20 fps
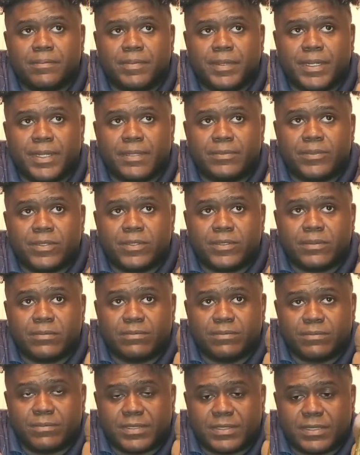But I'm going
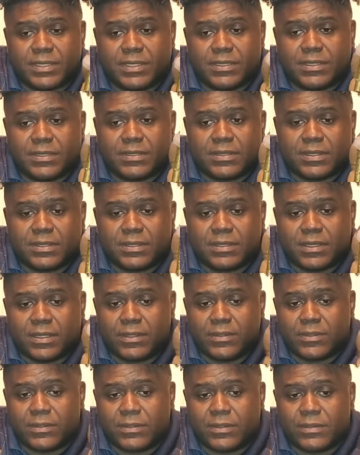to stick this in
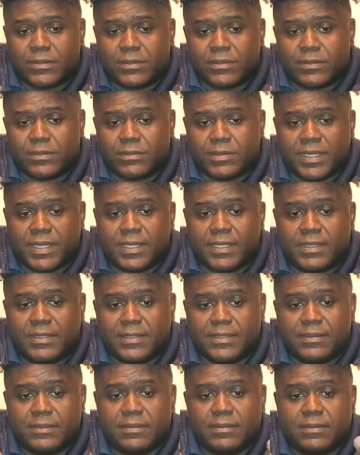another pot
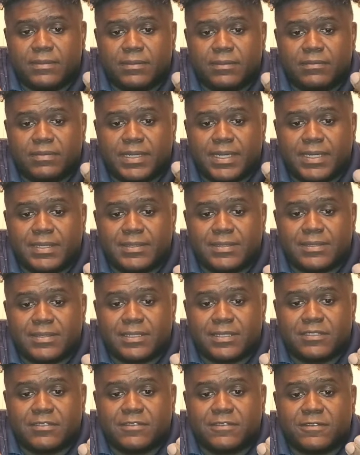by
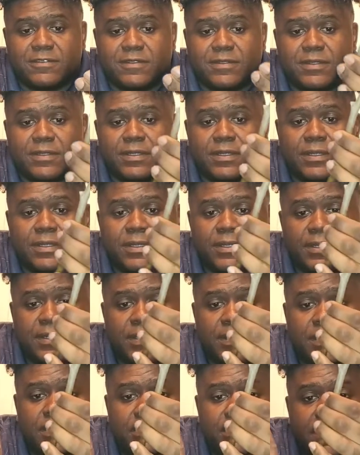itself
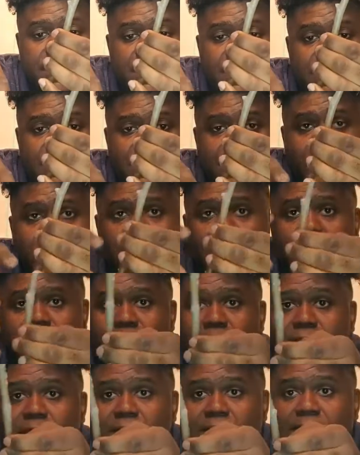because I don't
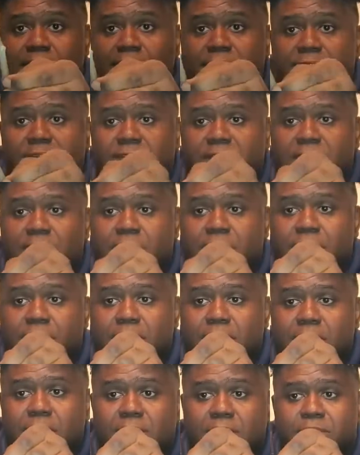want that
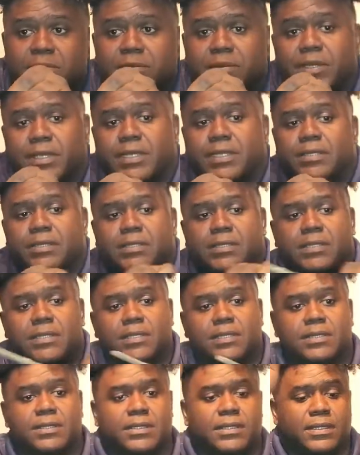fungus to spread to
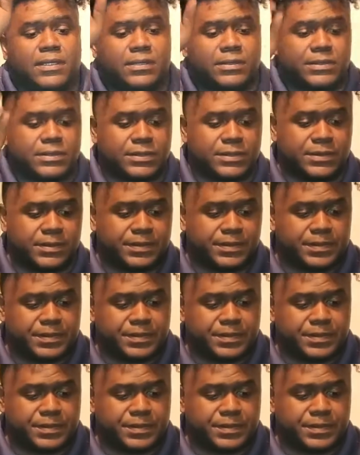anything else.